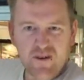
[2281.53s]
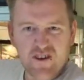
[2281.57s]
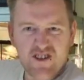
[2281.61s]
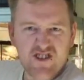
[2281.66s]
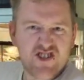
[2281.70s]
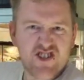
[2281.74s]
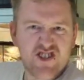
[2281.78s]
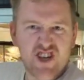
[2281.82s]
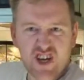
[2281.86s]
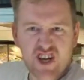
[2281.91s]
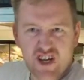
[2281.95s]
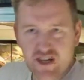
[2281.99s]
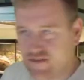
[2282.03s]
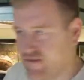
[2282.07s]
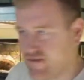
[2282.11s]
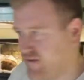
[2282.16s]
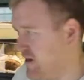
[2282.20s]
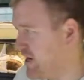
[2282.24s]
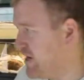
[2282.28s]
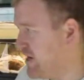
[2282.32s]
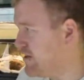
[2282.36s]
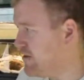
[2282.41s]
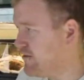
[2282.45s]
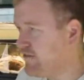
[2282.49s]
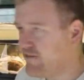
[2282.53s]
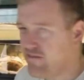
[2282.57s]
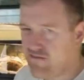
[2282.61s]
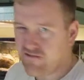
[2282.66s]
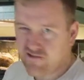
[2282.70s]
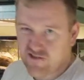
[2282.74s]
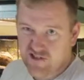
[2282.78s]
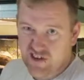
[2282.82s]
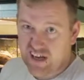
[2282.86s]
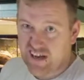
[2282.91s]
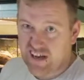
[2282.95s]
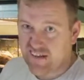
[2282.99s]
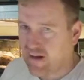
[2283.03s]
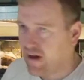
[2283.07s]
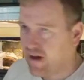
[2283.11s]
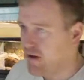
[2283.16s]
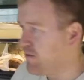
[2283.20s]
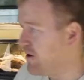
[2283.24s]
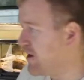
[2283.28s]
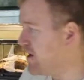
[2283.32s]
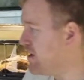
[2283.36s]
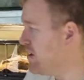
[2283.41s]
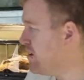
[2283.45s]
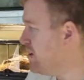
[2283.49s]
can search for it and see it
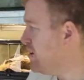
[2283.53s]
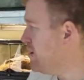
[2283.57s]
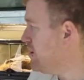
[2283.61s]
that way.